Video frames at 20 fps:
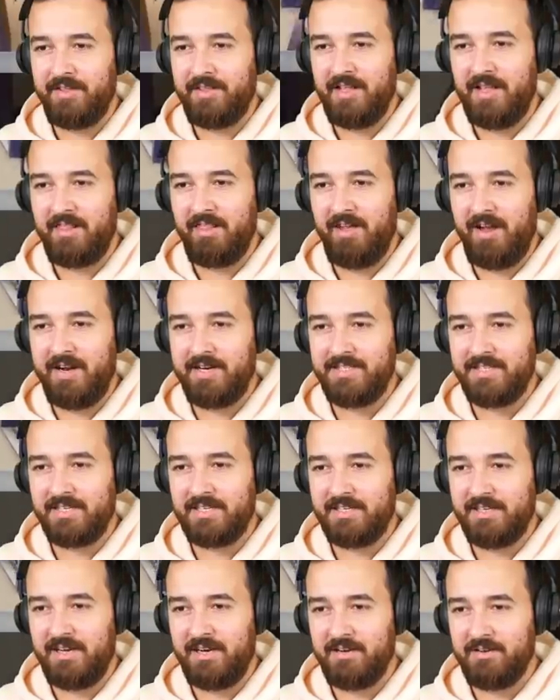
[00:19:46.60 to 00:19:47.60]
I think that light is
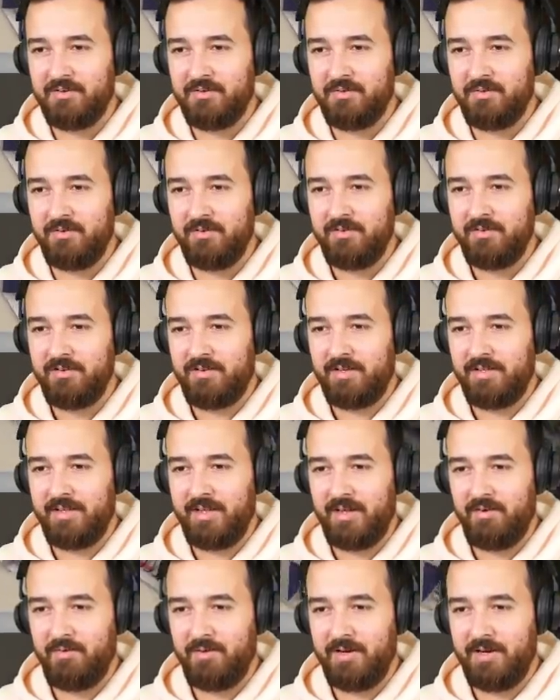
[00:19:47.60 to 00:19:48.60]
actually kind of cool on
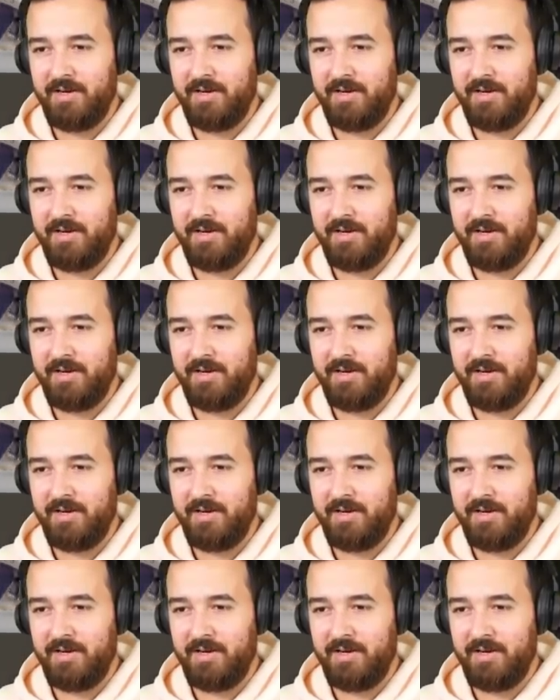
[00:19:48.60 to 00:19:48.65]
that